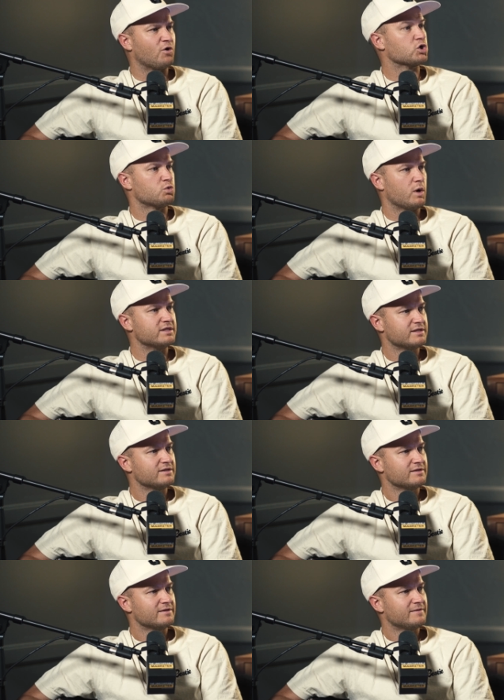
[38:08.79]
first ones,
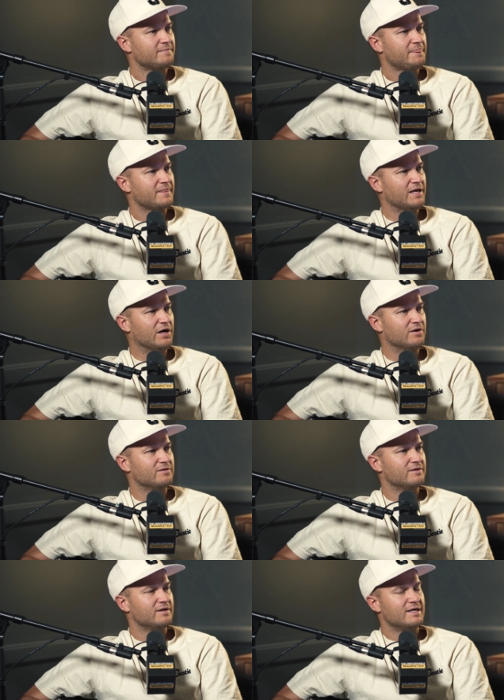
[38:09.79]

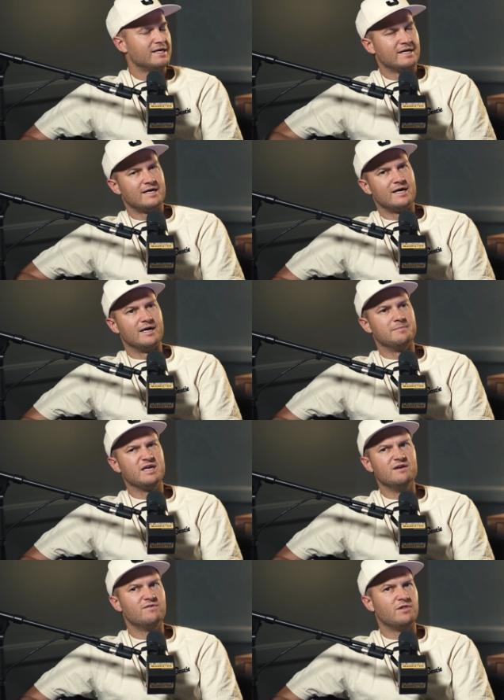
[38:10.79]

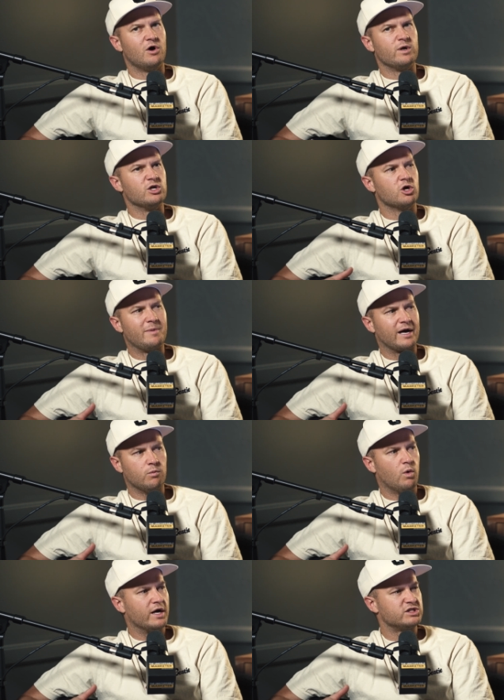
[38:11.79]
even though when you go back
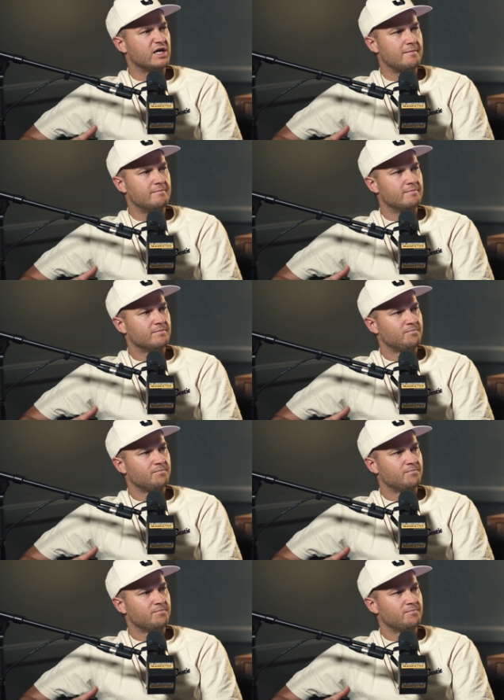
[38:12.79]
and watch them.